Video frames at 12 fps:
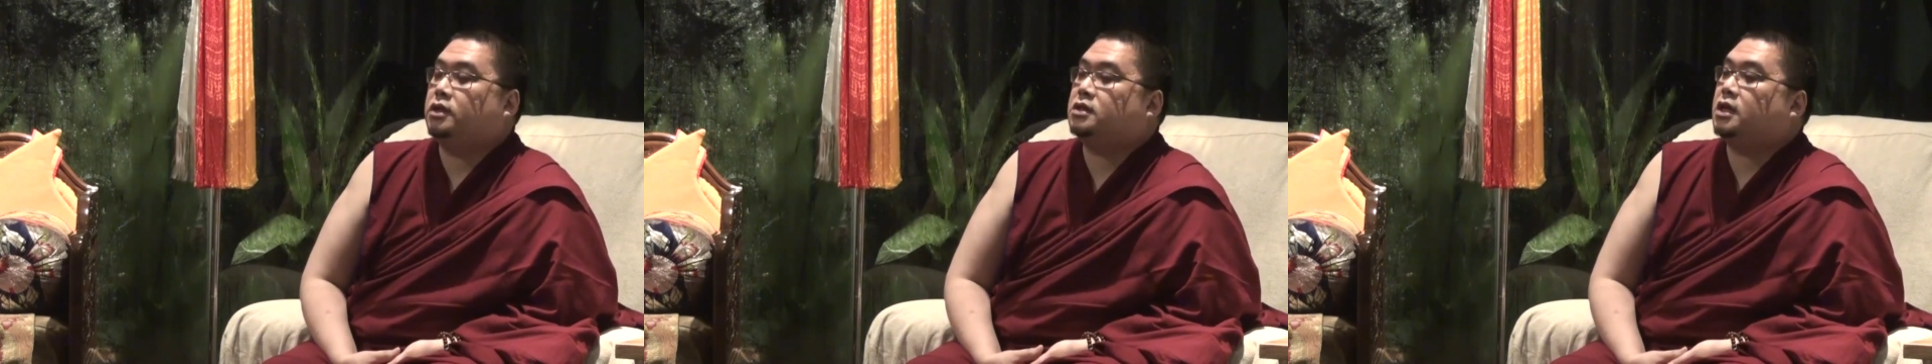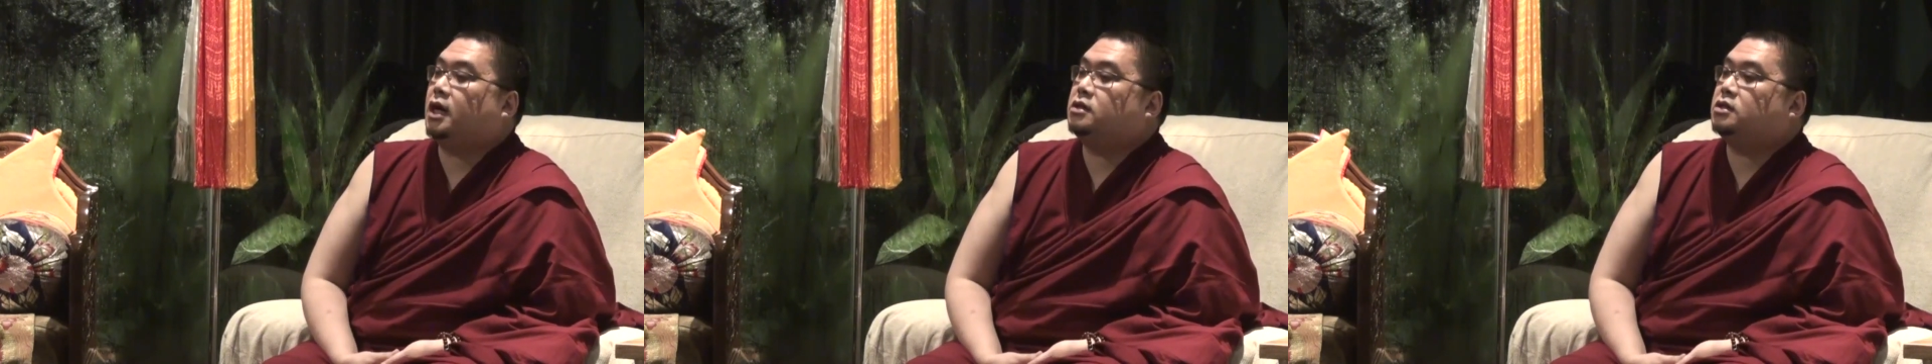
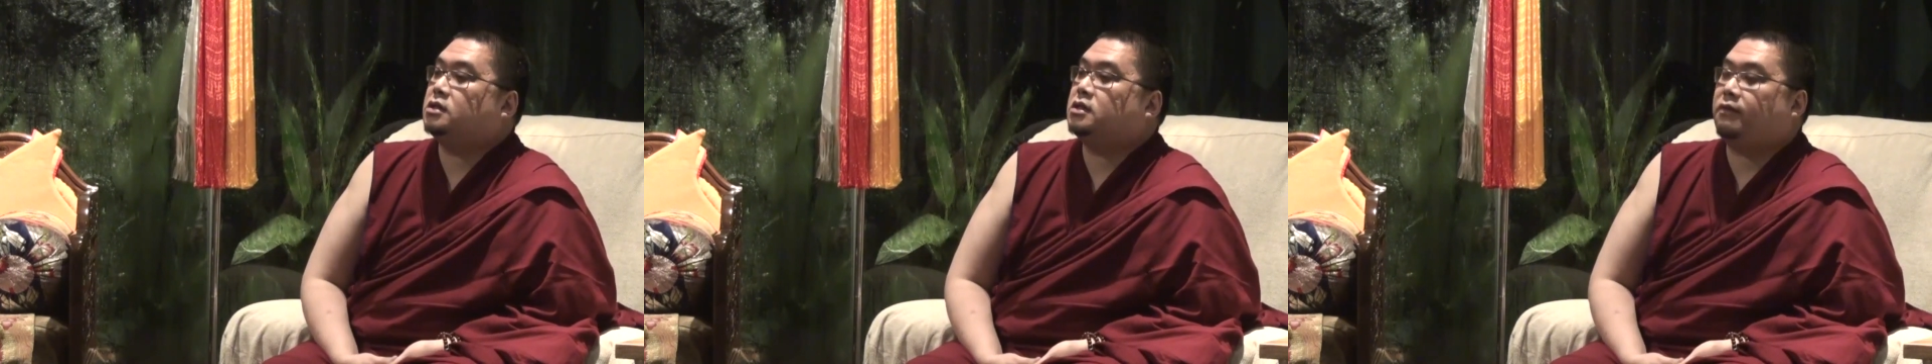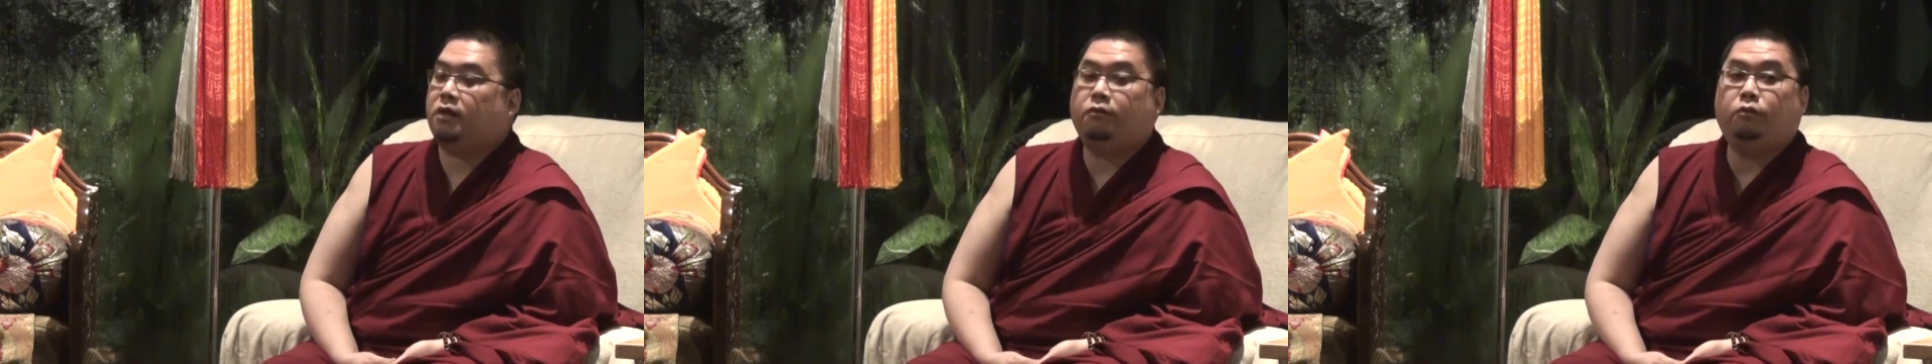there's a conscience
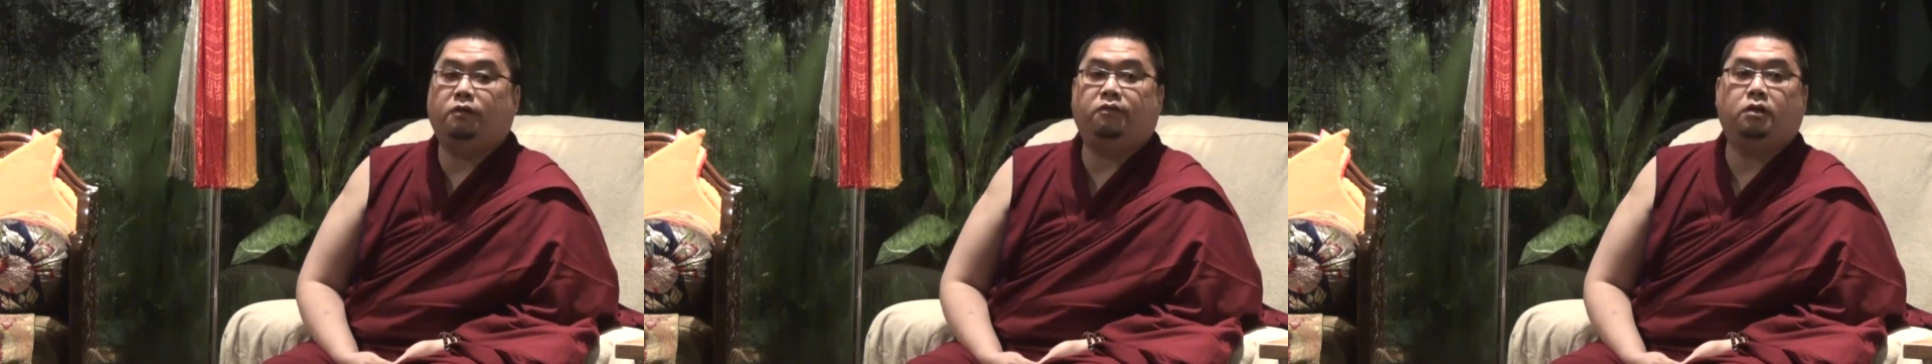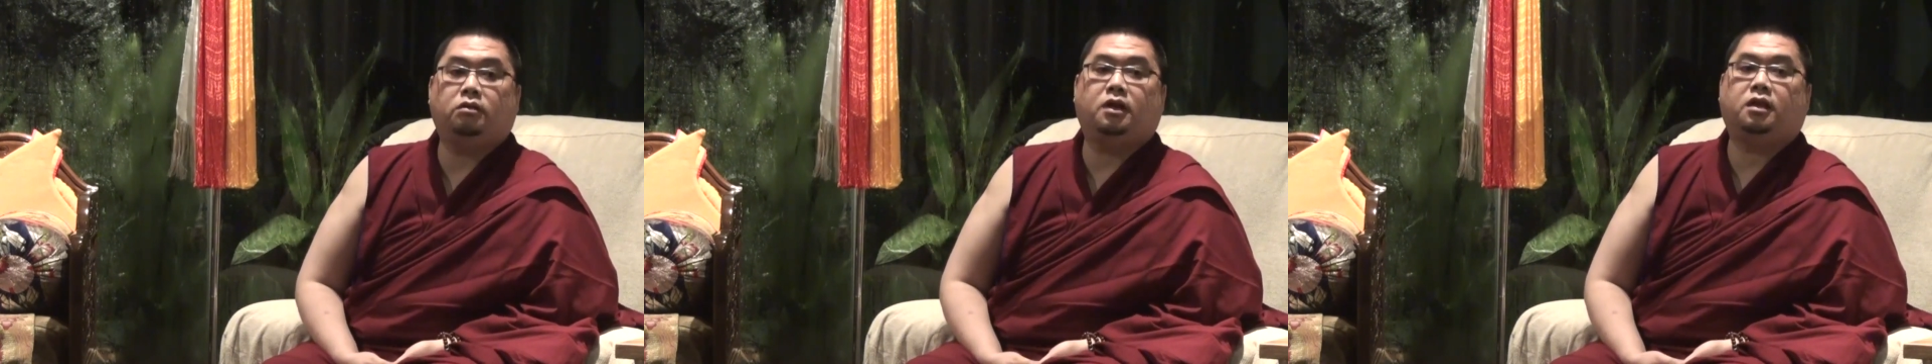that if we
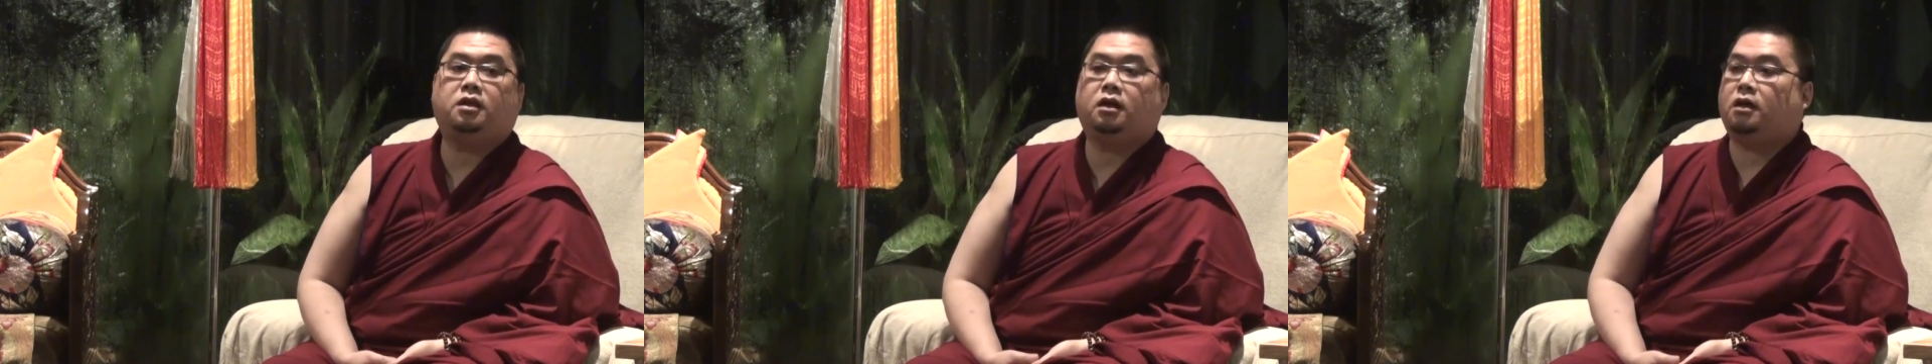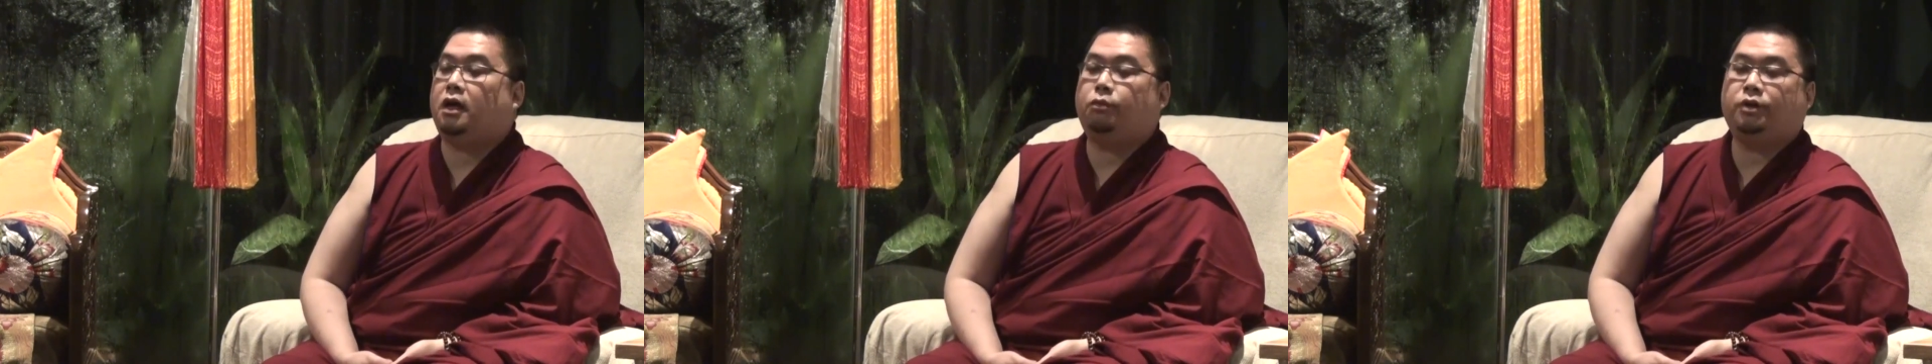feel
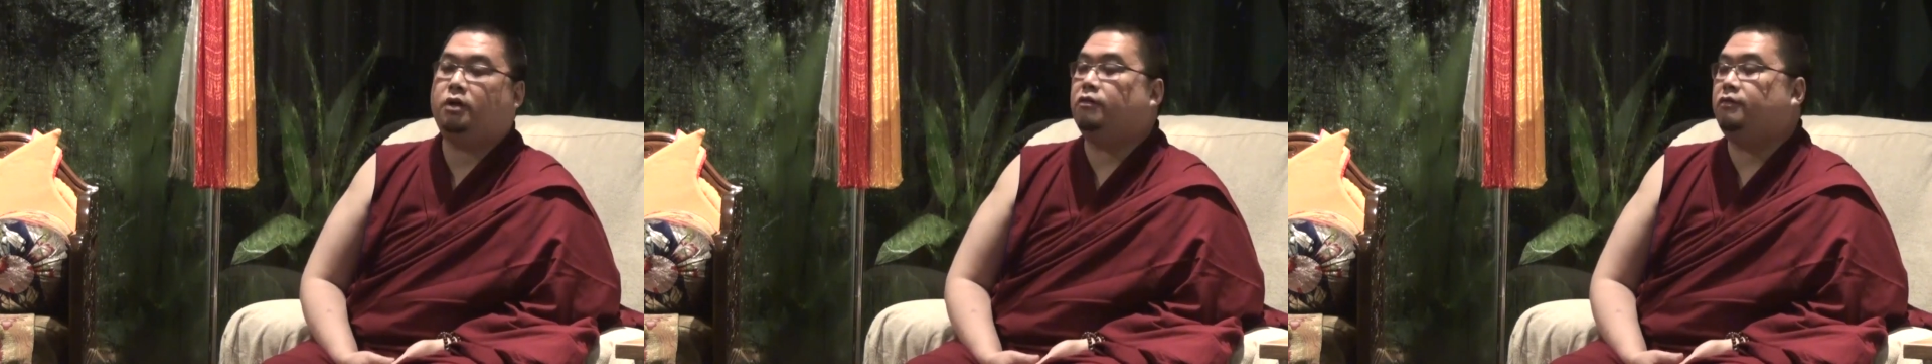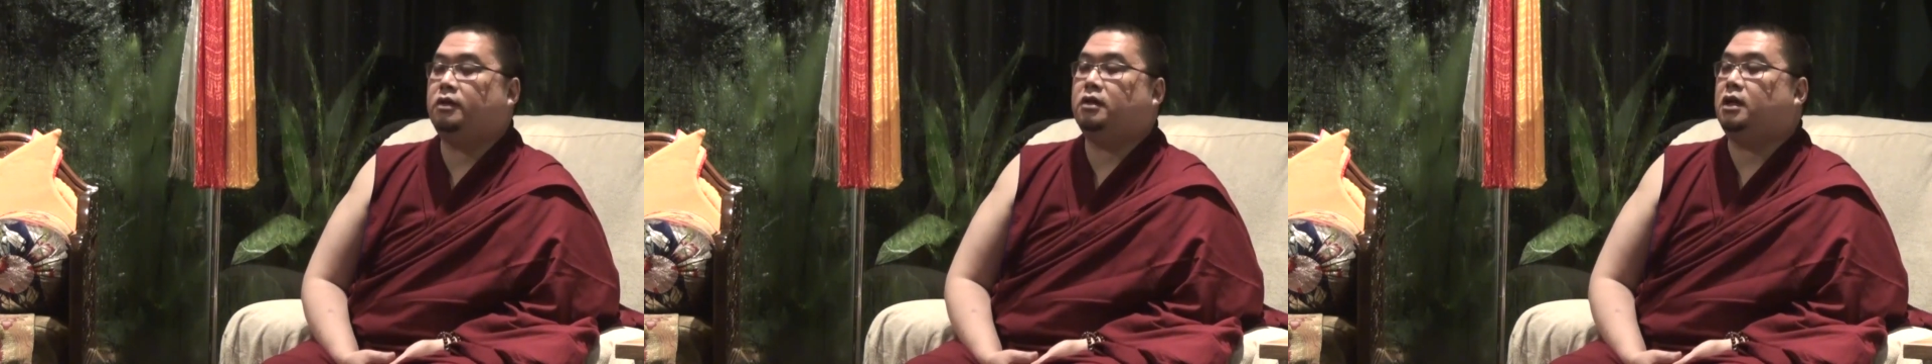nothing and we
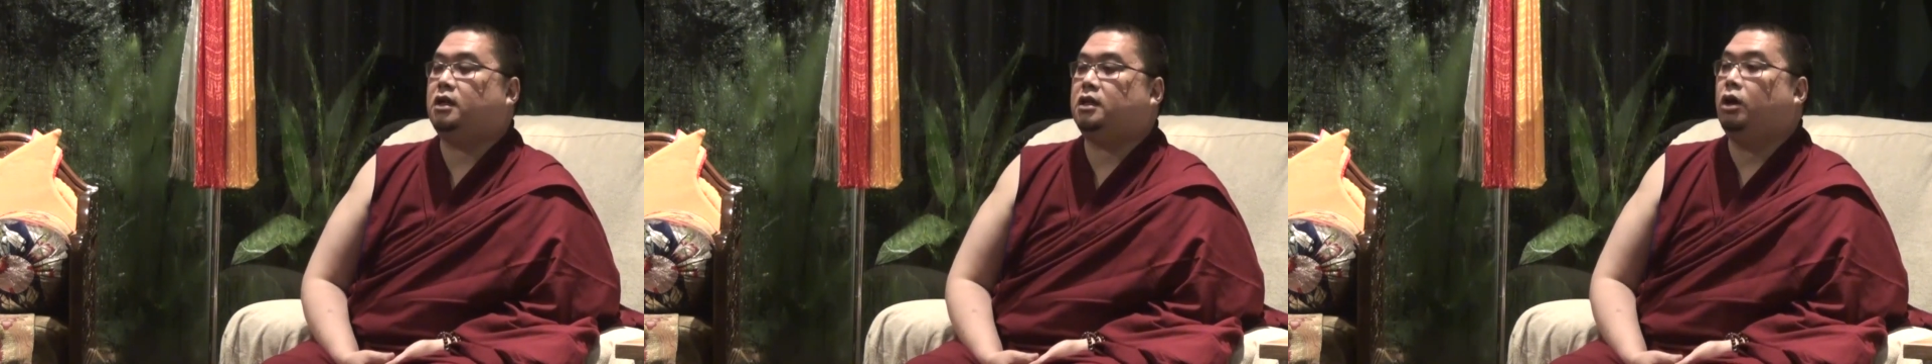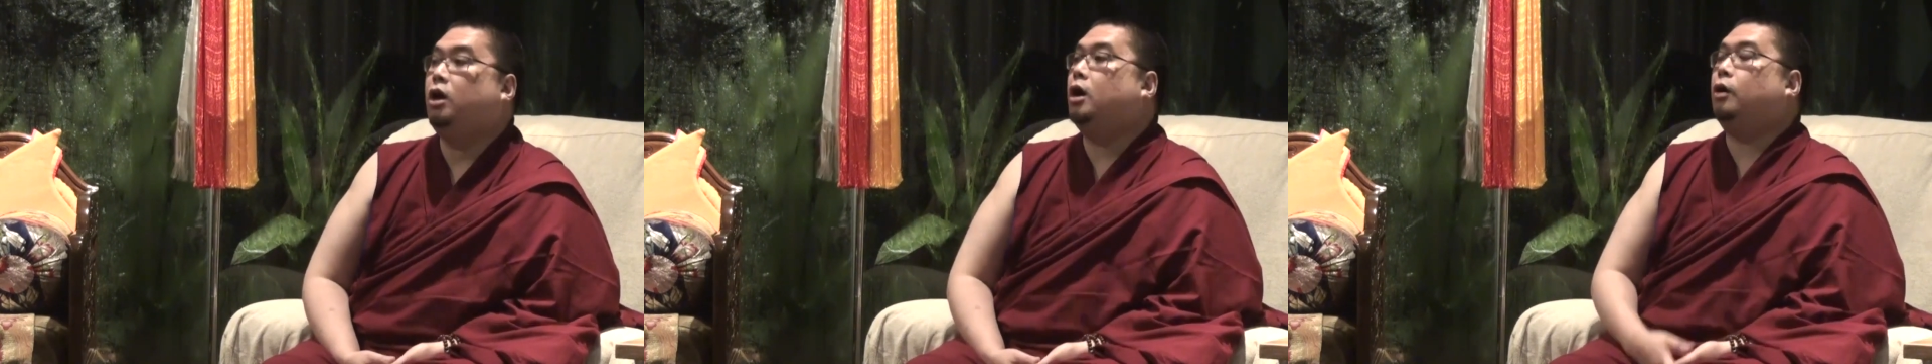don't feel anything,